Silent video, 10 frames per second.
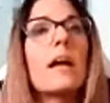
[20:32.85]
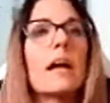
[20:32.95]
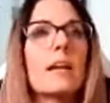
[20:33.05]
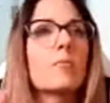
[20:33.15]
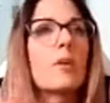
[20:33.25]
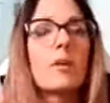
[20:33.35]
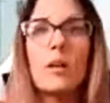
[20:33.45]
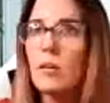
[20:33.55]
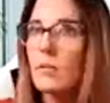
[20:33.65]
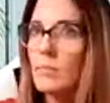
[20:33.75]
and I'm
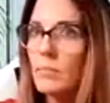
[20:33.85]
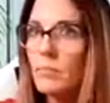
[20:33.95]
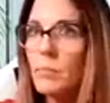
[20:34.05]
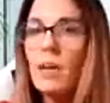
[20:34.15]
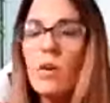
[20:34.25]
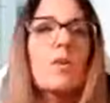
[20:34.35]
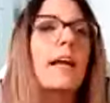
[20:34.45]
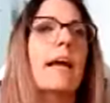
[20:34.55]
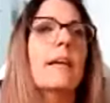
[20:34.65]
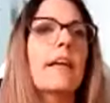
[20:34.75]
gonna be
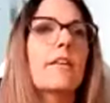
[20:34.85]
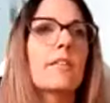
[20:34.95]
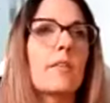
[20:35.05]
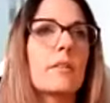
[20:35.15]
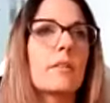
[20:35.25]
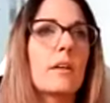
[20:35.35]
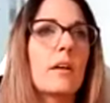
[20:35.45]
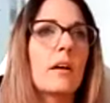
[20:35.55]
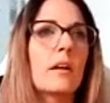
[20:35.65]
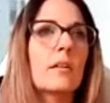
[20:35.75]
okay later on,
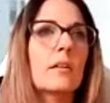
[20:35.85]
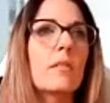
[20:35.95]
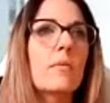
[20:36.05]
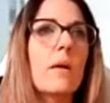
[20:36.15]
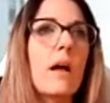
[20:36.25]
you know.